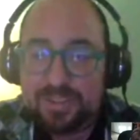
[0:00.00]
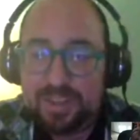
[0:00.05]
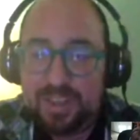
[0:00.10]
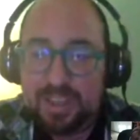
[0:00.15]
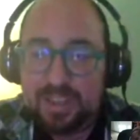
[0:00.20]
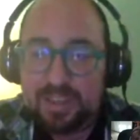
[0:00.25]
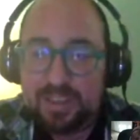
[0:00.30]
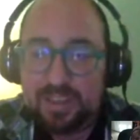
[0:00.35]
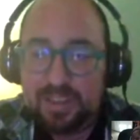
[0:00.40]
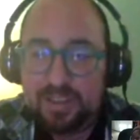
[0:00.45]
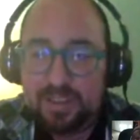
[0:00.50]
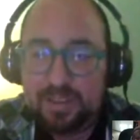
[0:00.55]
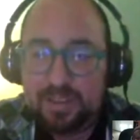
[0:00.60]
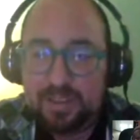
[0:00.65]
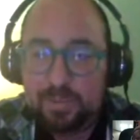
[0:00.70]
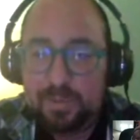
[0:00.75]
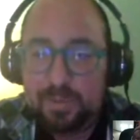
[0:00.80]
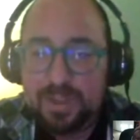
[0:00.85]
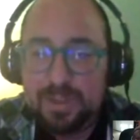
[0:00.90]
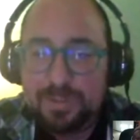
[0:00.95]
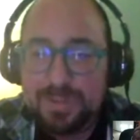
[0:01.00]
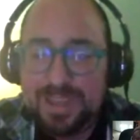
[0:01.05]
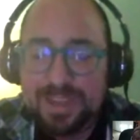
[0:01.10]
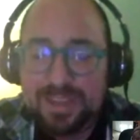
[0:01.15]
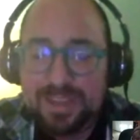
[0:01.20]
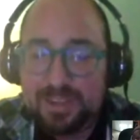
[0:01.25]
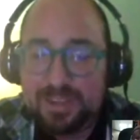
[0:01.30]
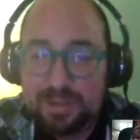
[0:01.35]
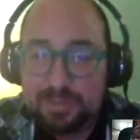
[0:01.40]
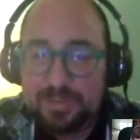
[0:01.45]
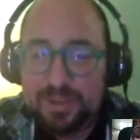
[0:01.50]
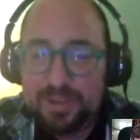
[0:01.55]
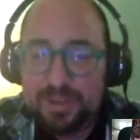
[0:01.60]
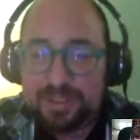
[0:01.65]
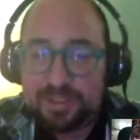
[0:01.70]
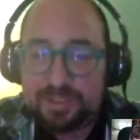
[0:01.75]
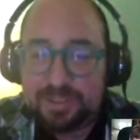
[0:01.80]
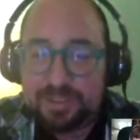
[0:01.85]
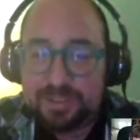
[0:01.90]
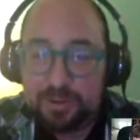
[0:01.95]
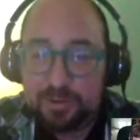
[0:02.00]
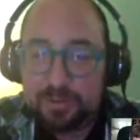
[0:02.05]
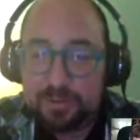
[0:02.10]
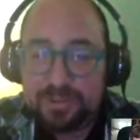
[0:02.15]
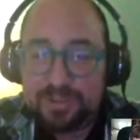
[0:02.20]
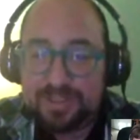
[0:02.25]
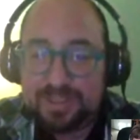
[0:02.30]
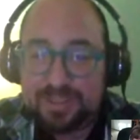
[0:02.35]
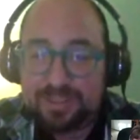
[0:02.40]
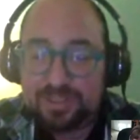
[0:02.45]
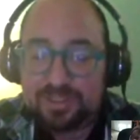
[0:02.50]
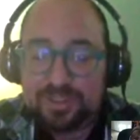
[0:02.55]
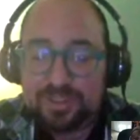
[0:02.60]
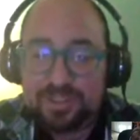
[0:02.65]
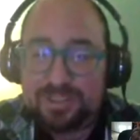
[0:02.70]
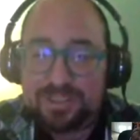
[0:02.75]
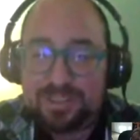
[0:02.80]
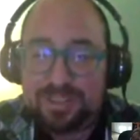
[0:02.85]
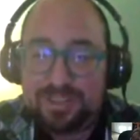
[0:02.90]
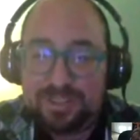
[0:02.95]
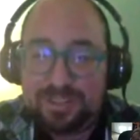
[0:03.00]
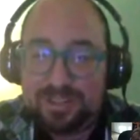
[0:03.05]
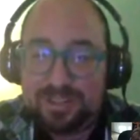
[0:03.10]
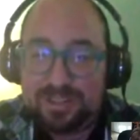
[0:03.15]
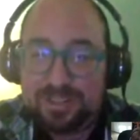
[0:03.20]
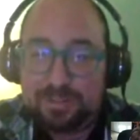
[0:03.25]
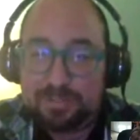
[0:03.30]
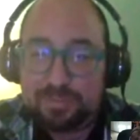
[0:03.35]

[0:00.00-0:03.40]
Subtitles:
like, what do you mean? I'm not stoned. That's just a